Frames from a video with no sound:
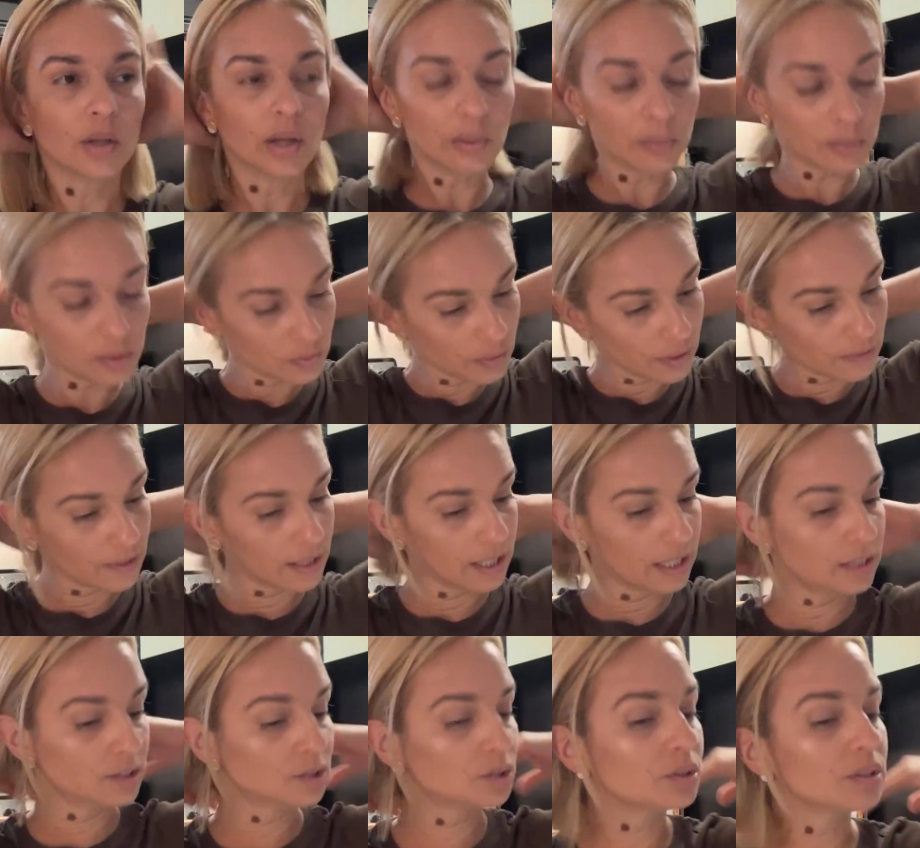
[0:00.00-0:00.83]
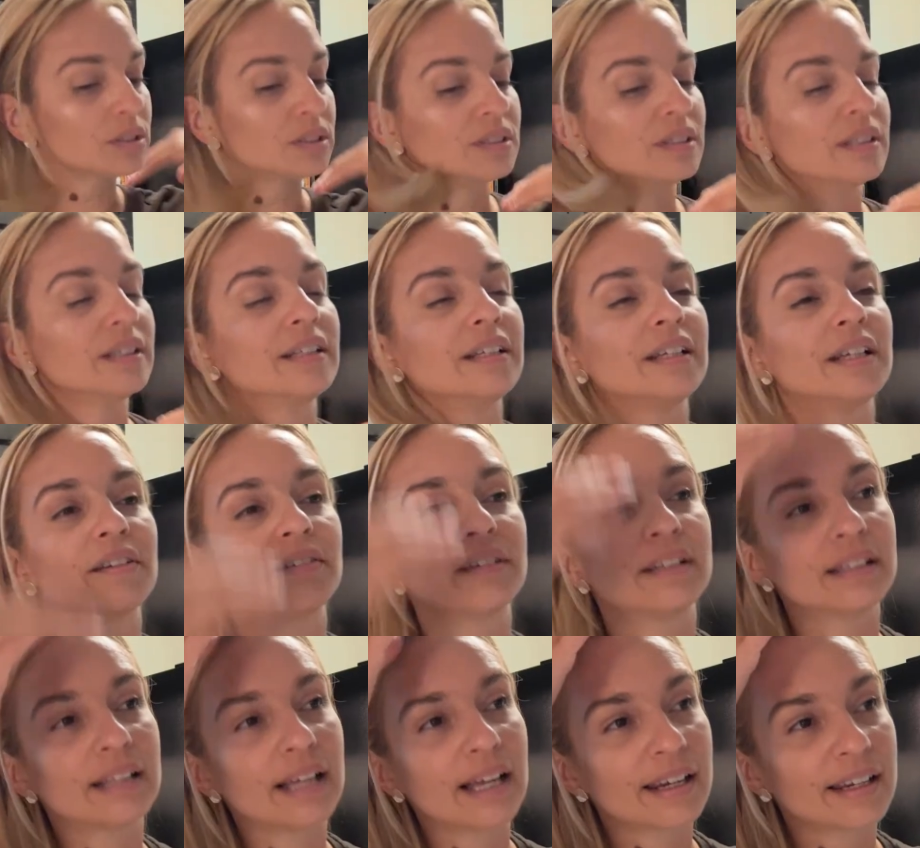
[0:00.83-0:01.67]
So it was very
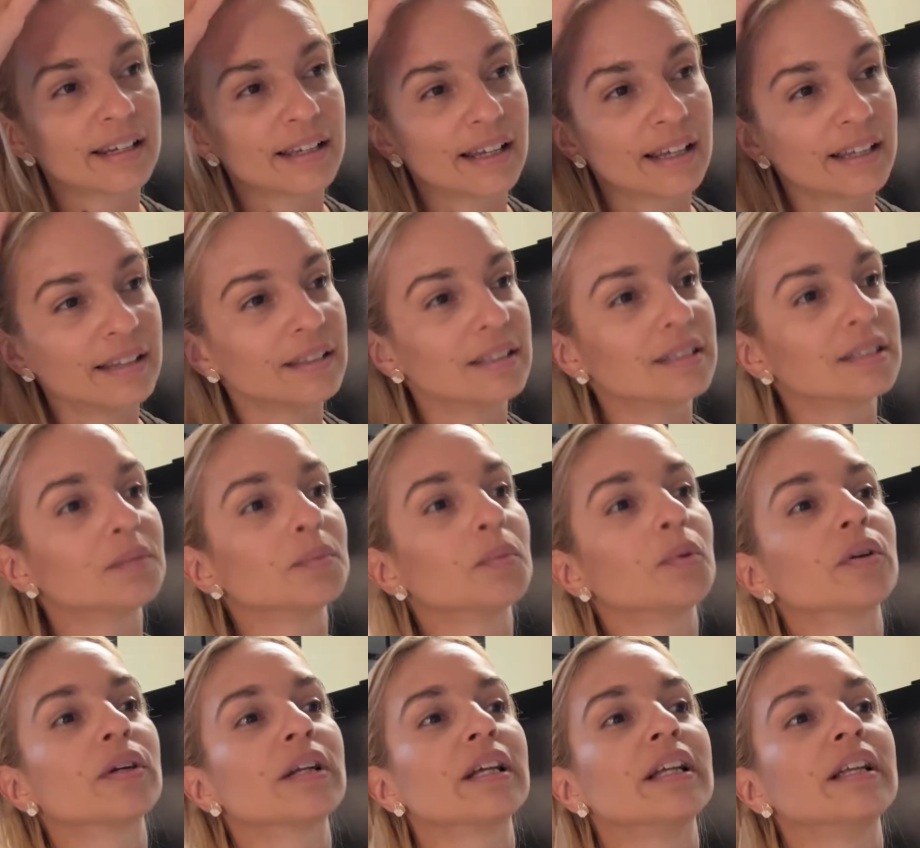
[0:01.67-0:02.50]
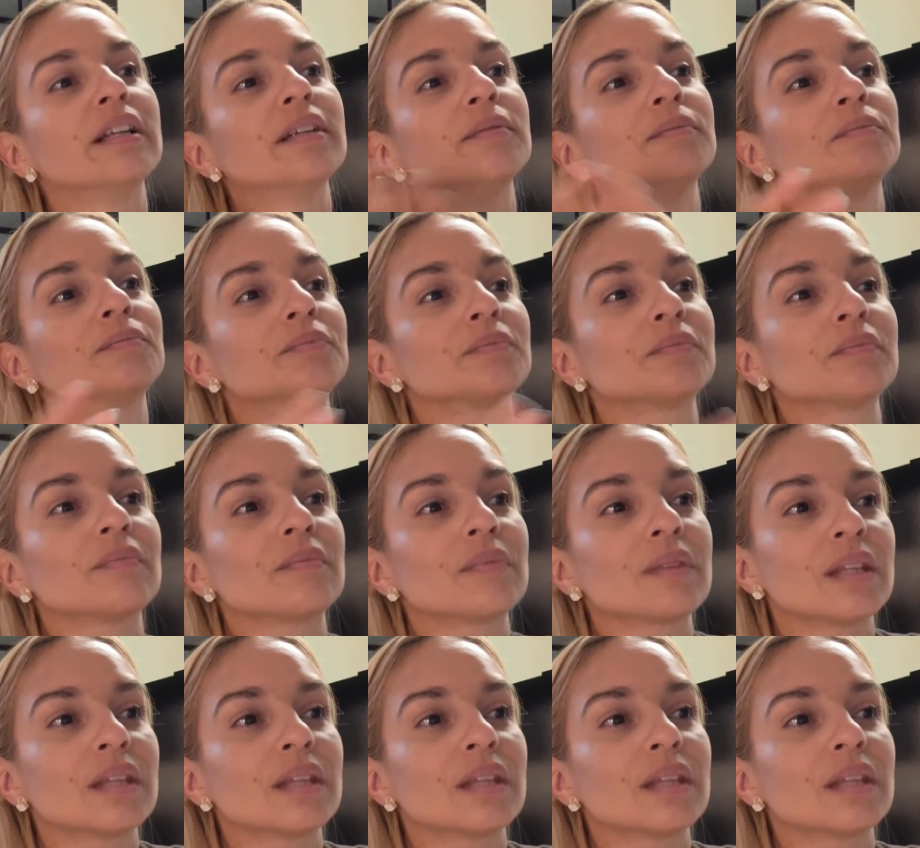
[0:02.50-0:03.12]
interesting hearing that again this morning.